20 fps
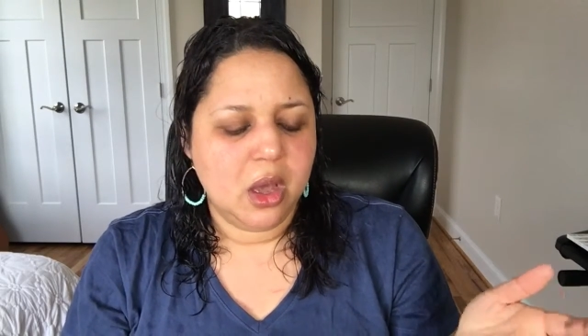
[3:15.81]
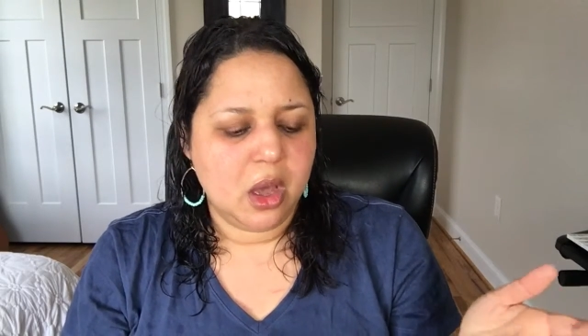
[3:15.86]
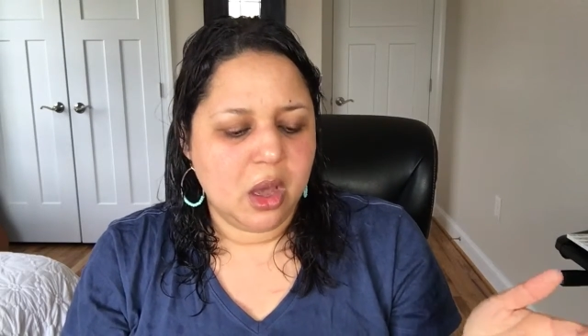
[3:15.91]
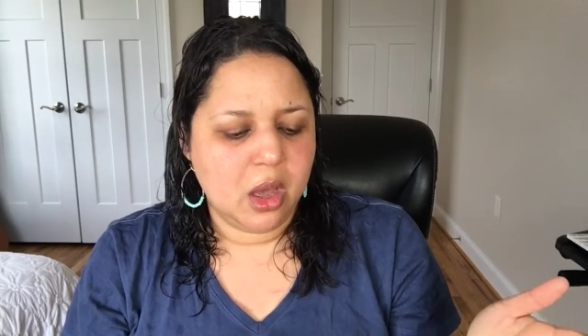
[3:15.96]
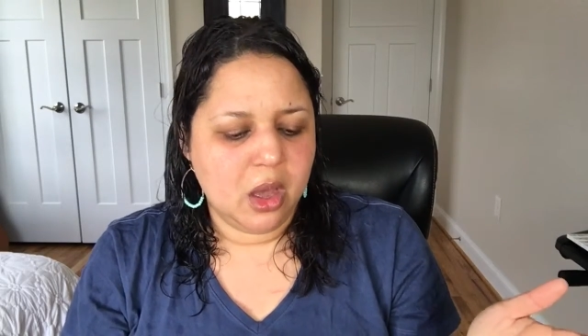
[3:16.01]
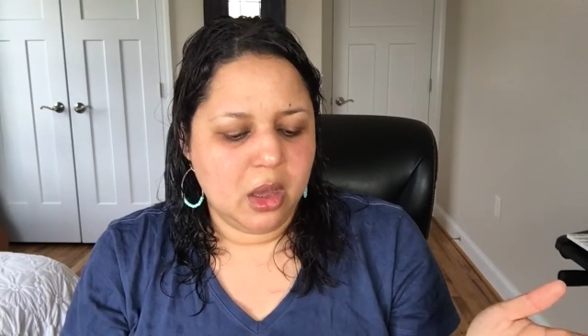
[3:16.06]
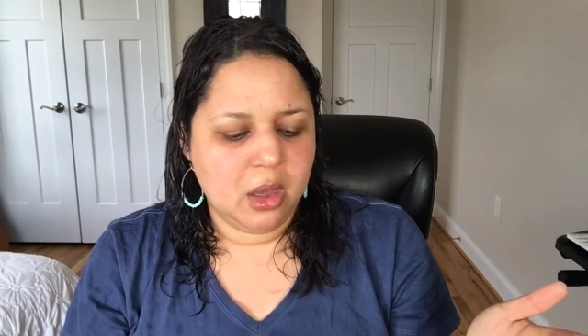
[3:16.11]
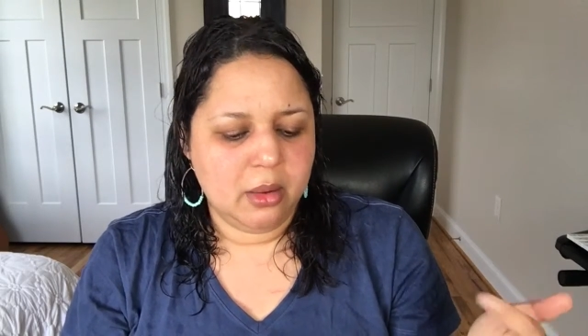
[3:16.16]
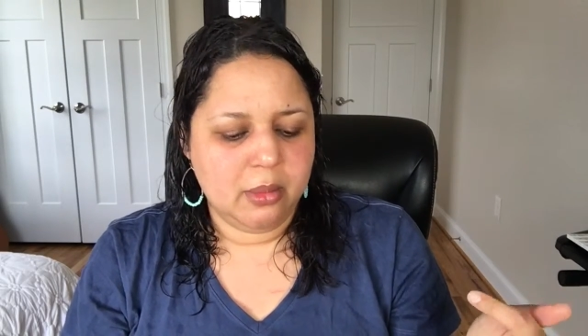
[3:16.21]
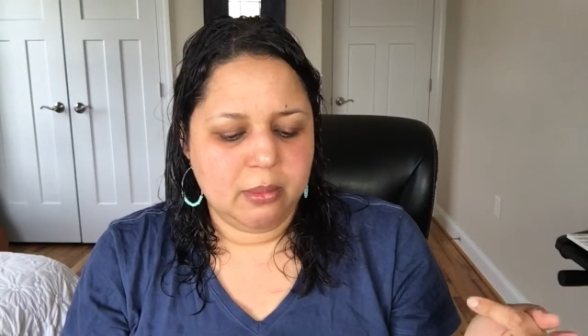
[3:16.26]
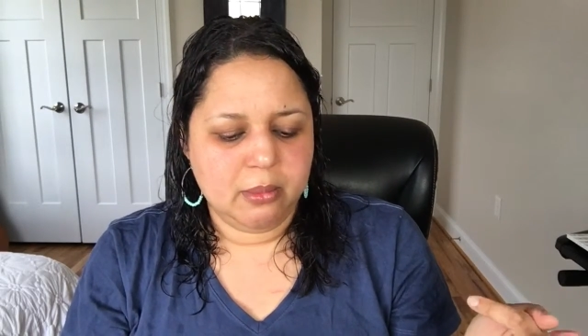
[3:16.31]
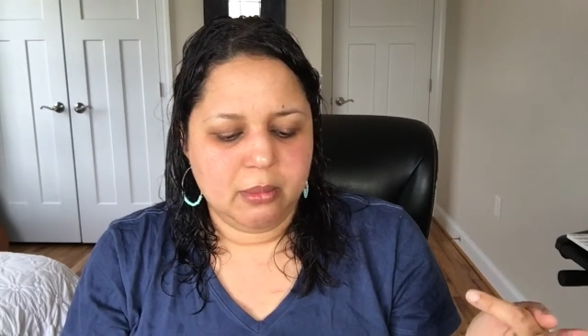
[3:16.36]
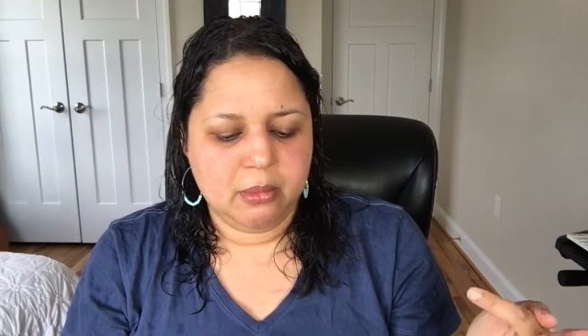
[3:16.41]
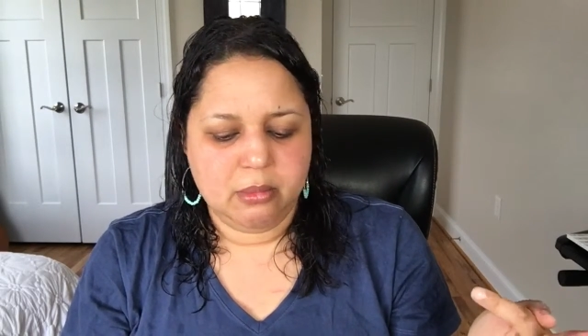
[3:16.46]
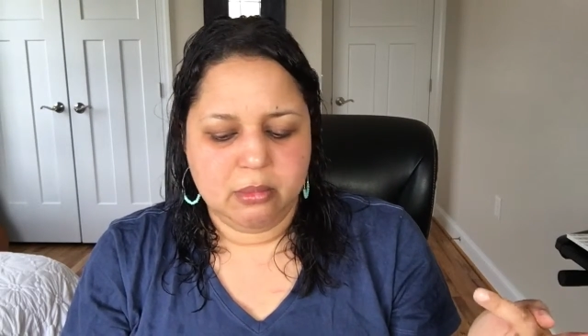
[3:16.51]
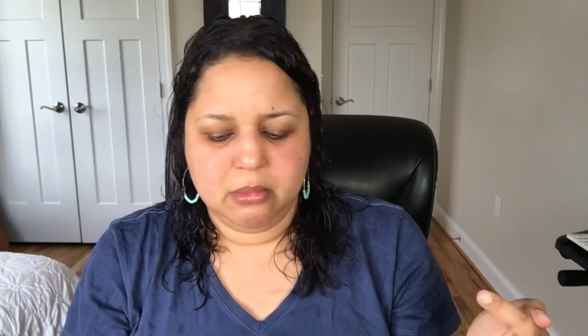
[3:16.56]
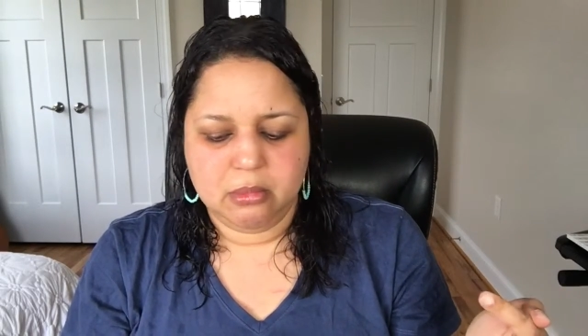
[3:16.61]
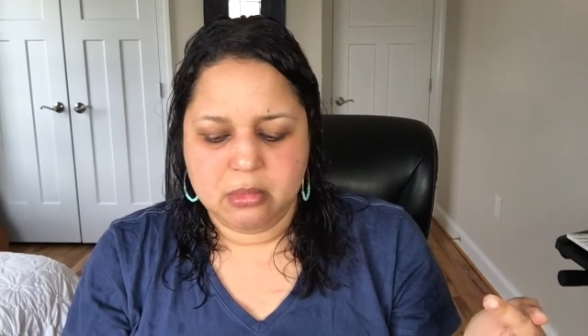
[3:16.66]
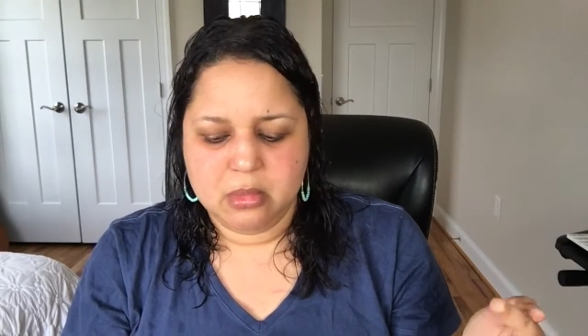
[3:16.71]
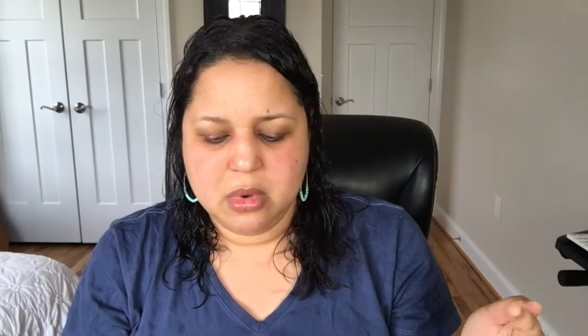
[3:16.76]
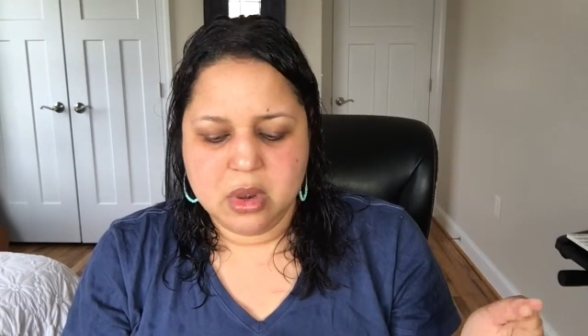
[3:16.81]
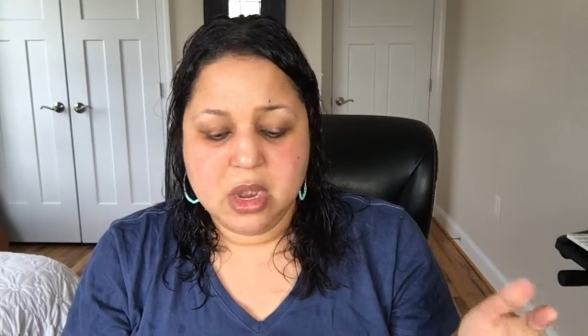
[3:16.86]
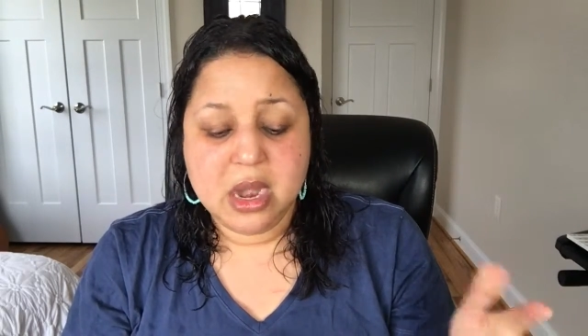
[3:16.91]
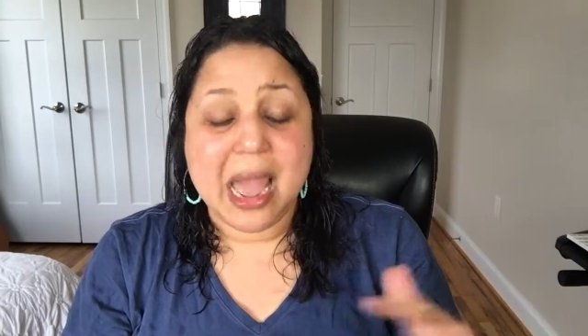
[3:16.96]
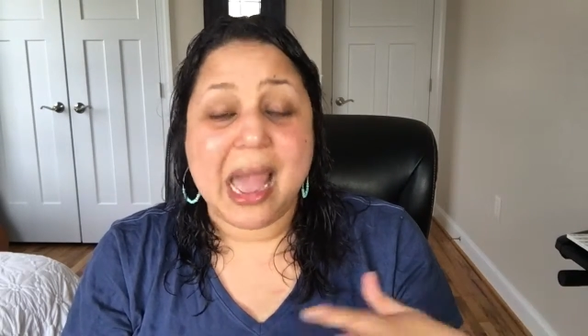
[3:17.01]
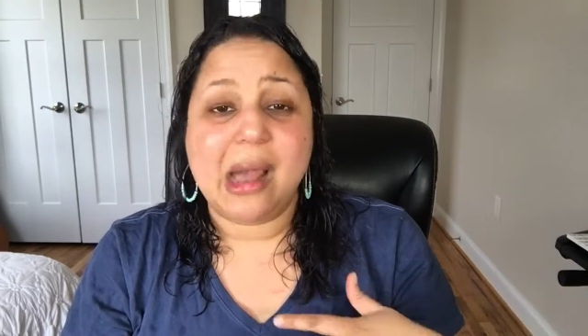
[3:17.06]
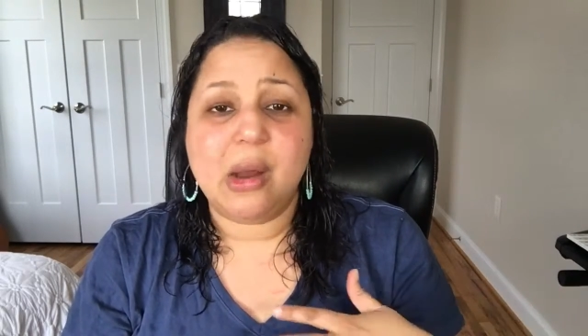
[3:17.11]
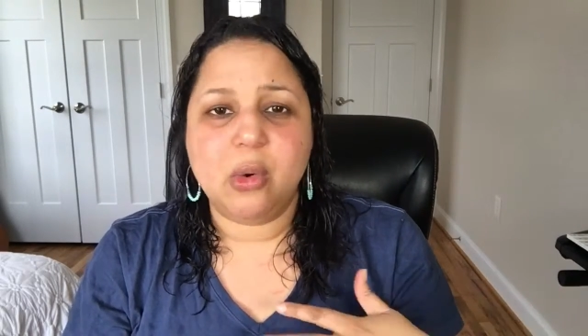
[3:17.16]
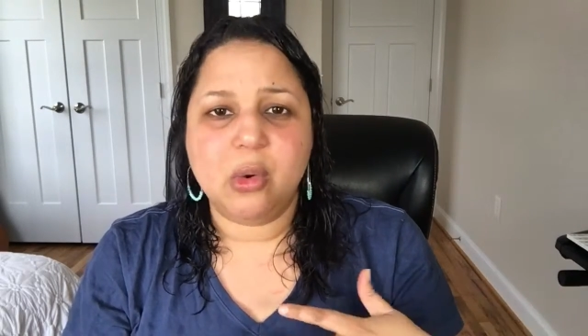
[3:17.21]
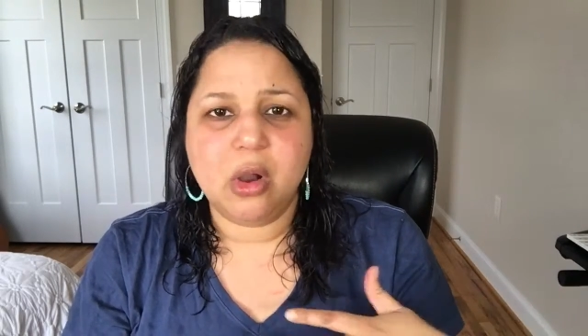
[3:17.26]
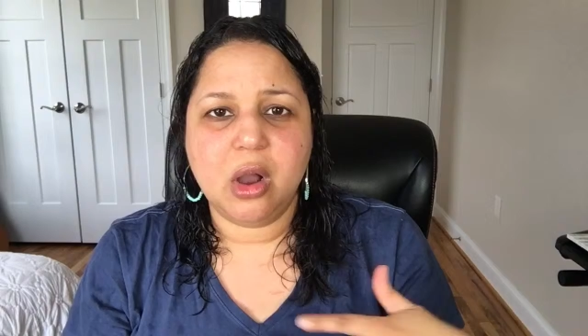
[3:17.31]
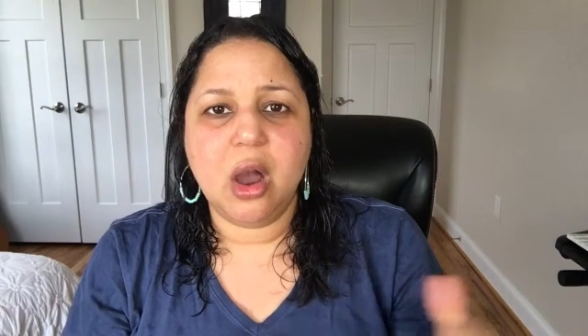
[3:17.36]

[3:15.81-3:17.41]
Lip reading: now